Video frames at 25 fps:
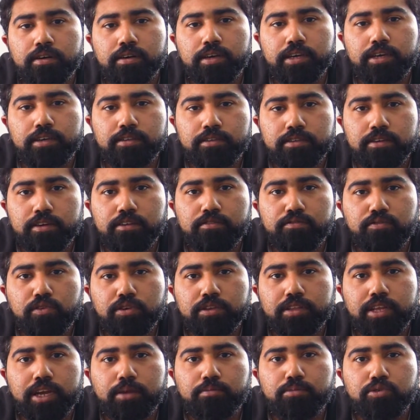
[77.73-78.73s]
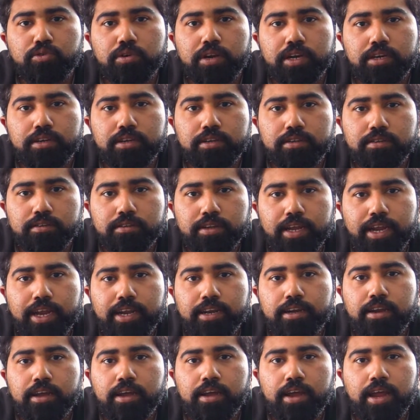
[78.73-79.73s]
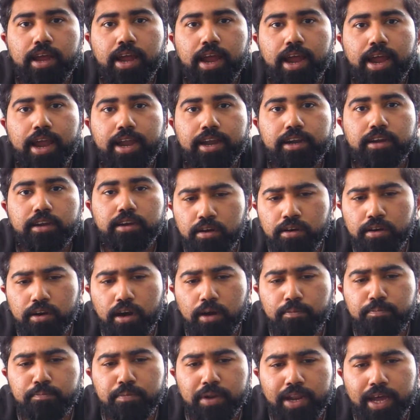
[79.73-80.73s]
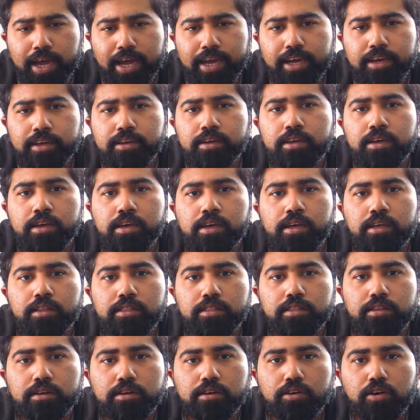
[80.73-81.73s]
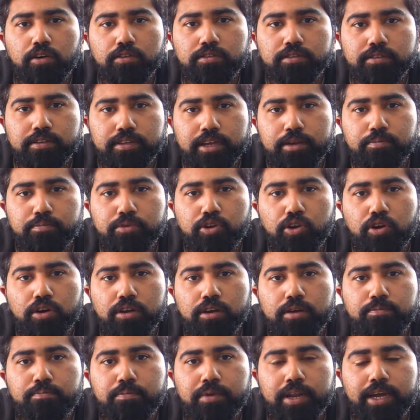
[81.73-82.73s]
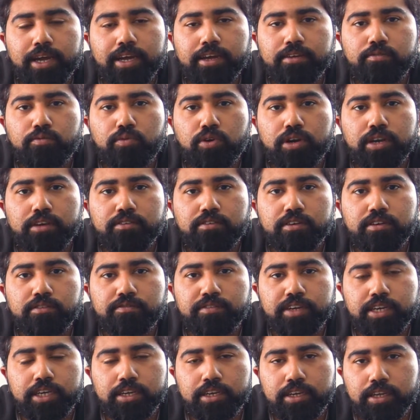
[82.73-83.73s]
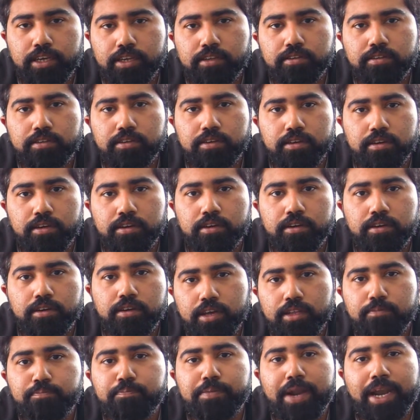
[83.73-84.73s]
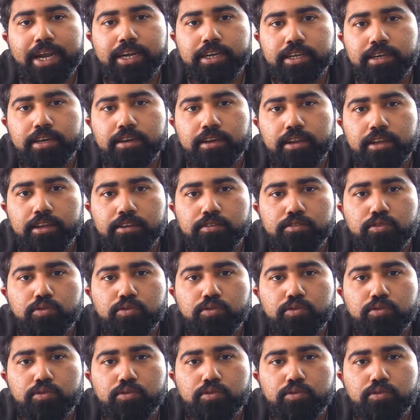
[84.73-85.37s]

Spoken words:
easier for them to understand and apply the concept or apply whatever we teach here in practically.